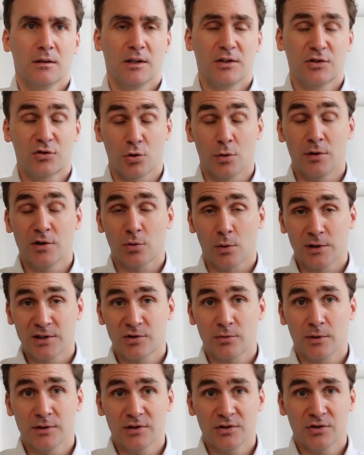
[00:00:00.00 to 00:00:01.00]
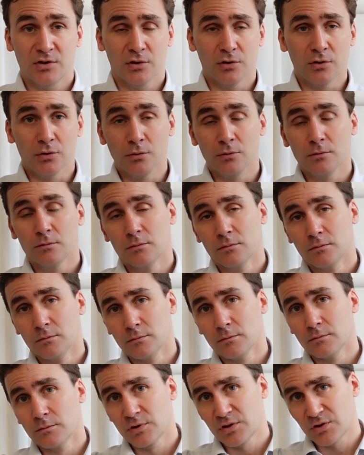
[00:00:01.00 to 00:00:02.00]
It's true in 2022,
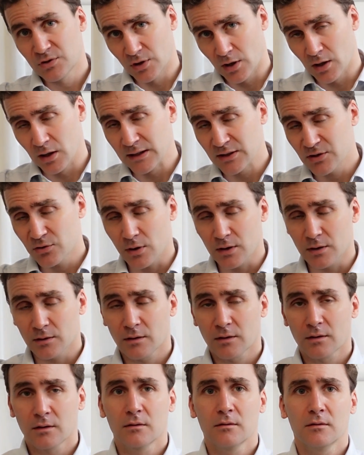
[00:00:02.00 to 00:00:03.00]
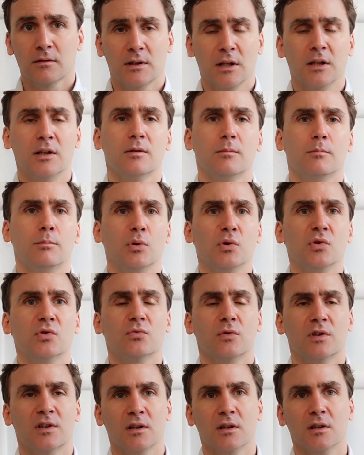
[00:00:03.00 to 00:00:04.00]
sterling strength did
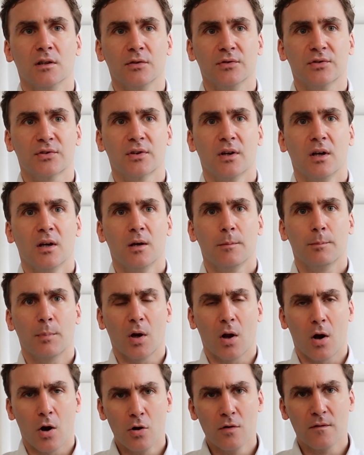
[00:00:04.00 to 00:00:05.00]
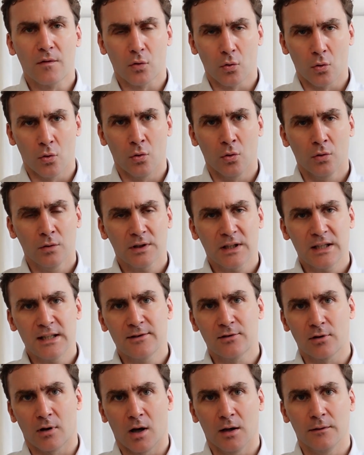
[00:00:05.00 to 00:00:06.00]
boost returns, but overall
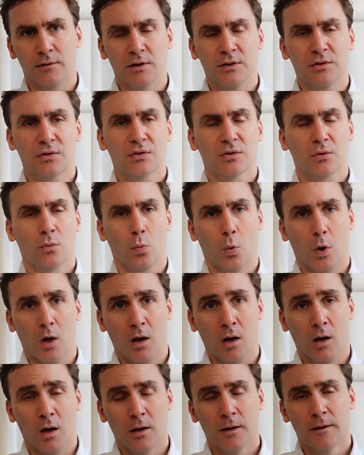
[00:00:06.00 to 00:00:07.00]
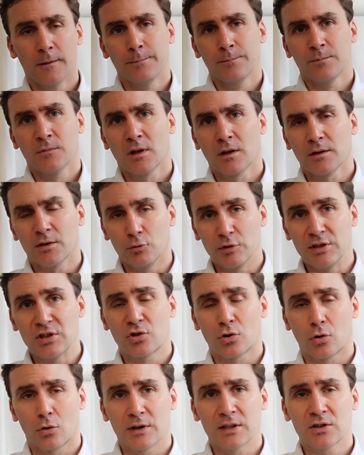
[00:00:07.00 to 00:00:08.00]
key drivers were the
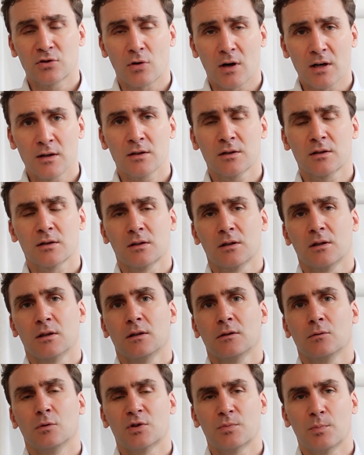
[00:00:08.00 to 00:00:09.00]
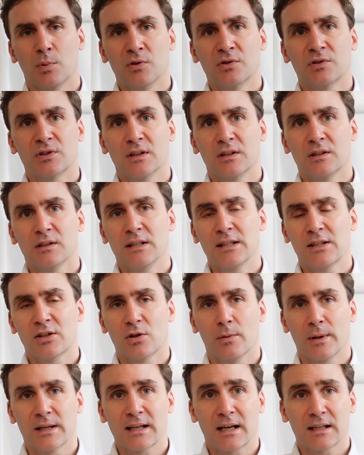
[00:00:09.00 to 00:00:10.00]
reshoring trend, which boosted
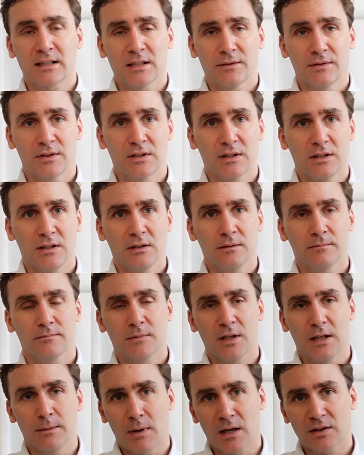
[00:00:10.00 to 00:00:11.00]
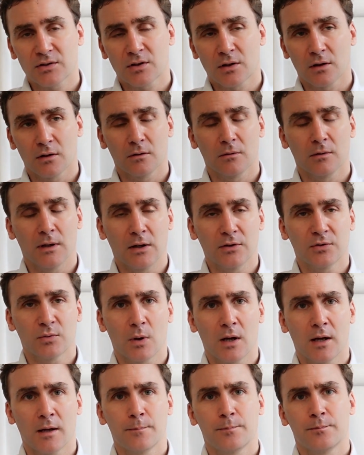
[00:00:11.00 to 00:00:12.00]
economic activity in Mexico and
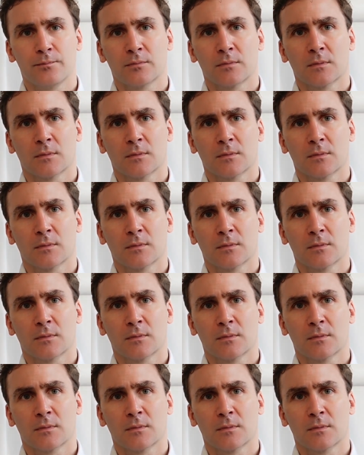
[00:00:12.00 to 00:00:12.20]
elsewhere,